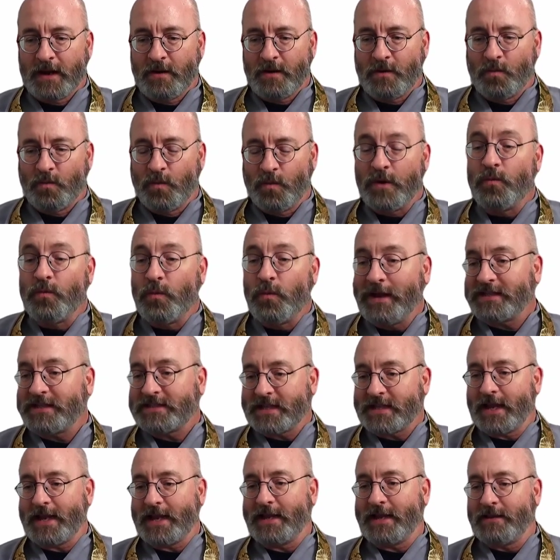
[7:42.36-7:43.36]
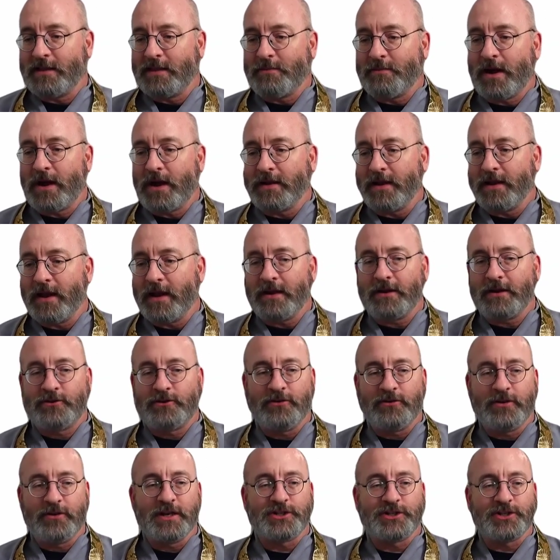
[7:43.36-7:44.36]
we say in the Mahayana
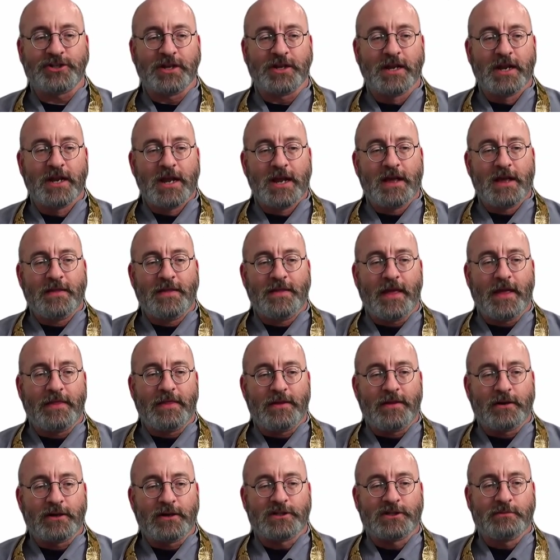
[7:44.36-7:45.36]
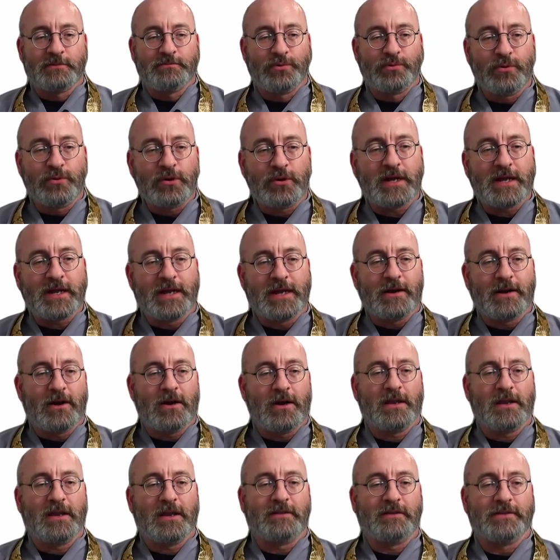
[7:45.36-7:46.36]
tradition that there is a Buddha in
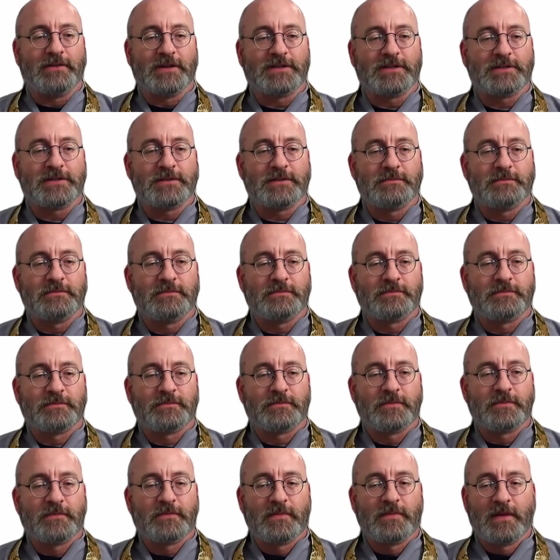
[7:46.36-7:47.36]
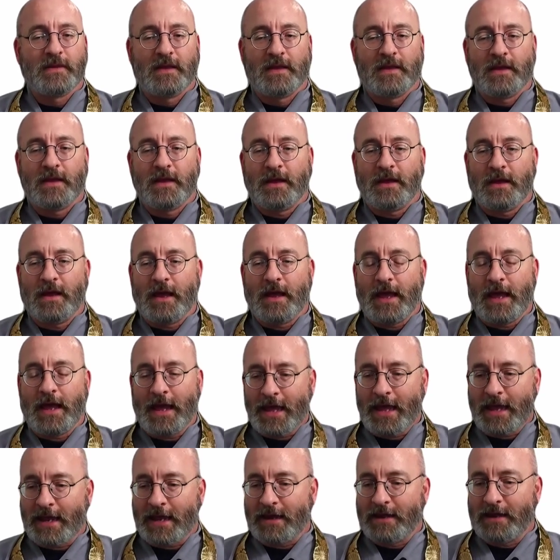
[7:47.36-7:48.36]
all of us,
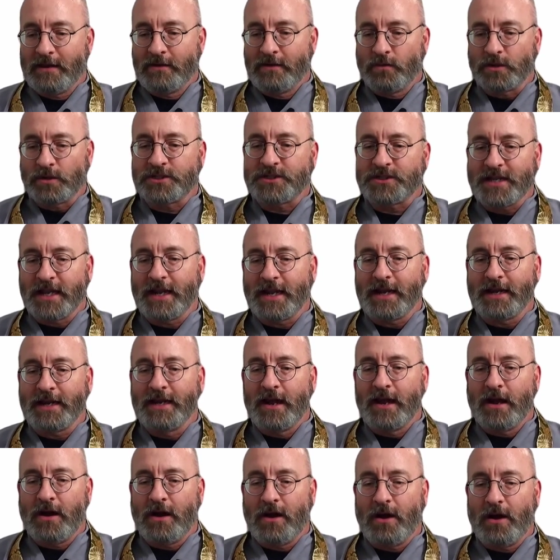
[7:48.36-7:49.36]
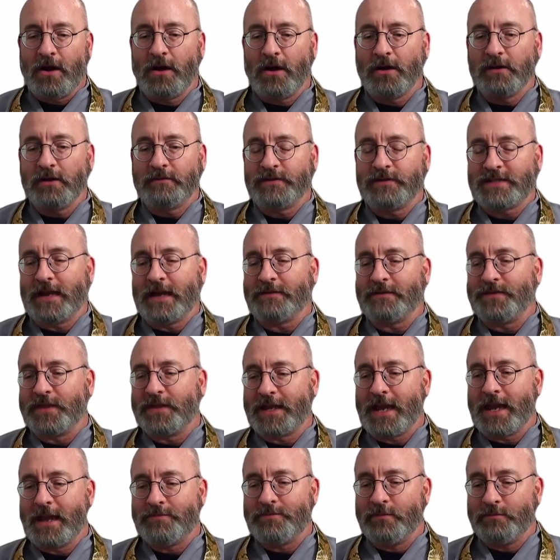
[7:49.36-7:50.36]
we're saying all of us have the
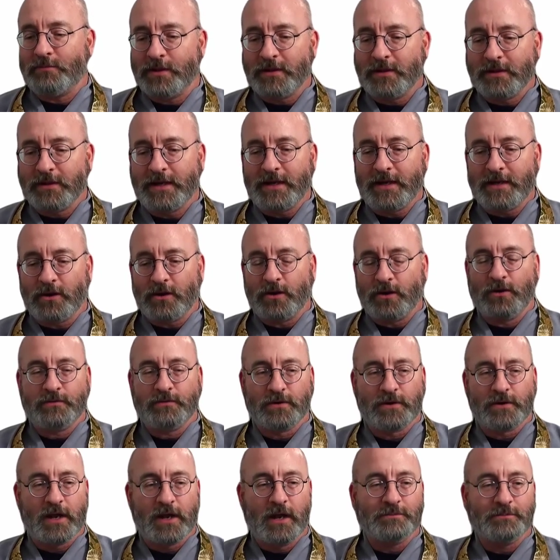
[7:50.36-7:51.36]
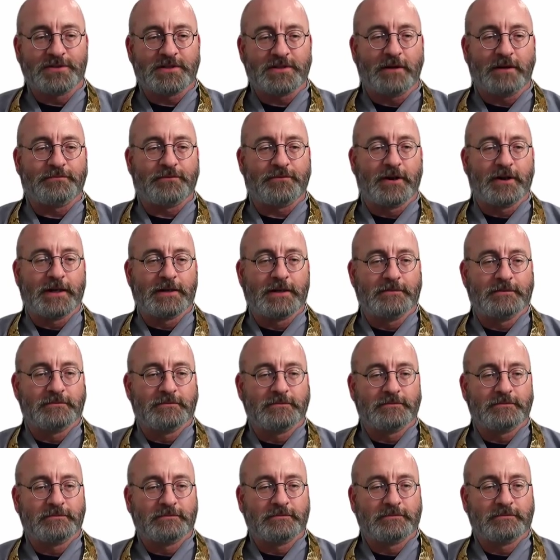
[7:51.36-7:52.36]
capability to overcome suffering.
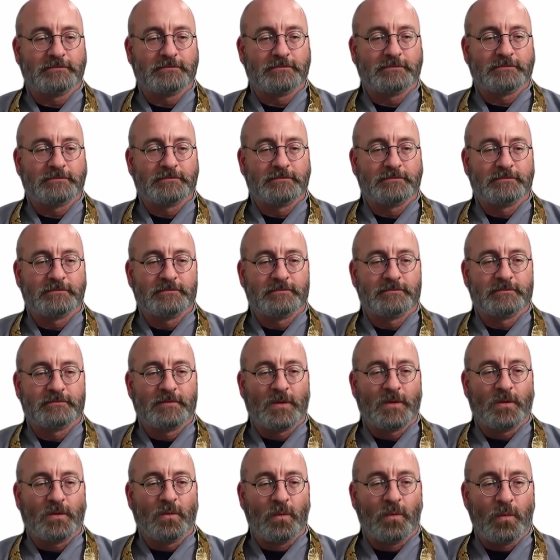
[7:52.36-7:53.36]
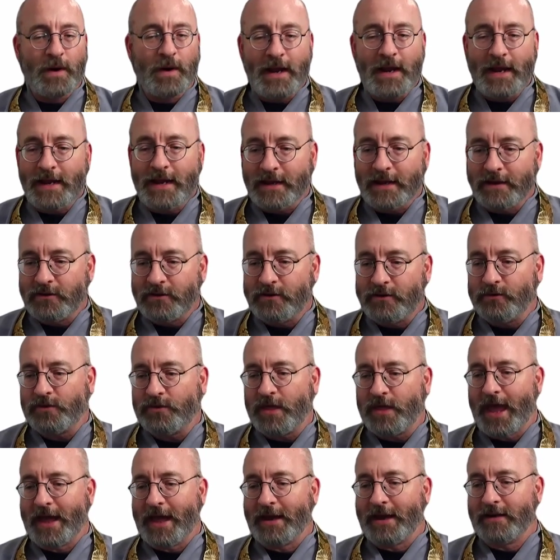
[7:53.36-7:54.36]
We can do
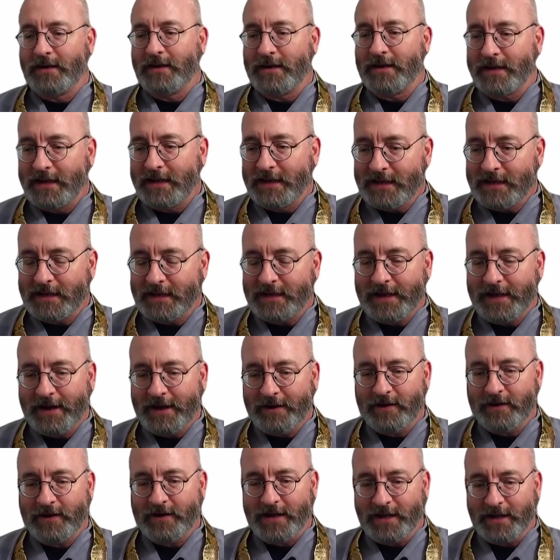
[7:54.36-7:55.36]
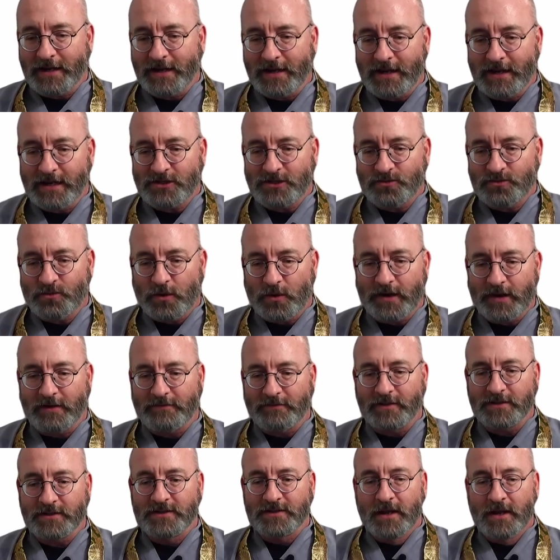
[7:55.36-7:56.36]
that. Inherent in each one of
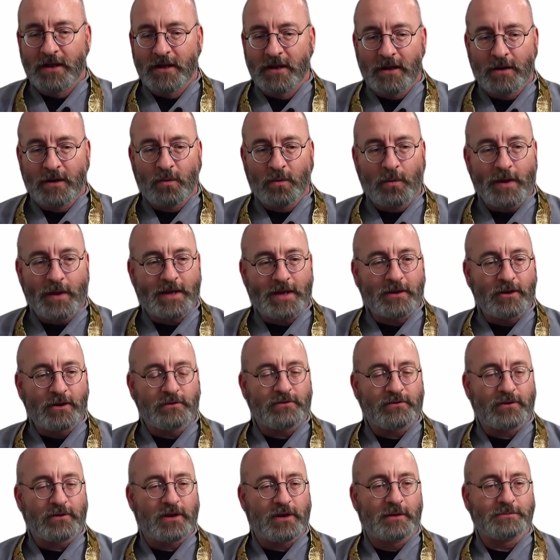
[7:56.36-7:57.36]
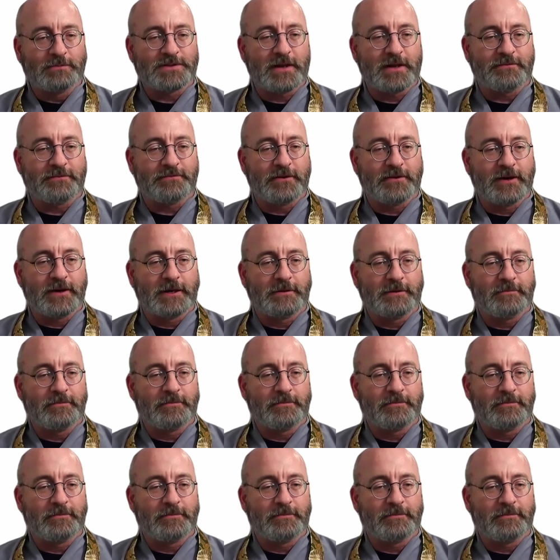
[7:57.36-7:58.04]
us, we can overcome suffering.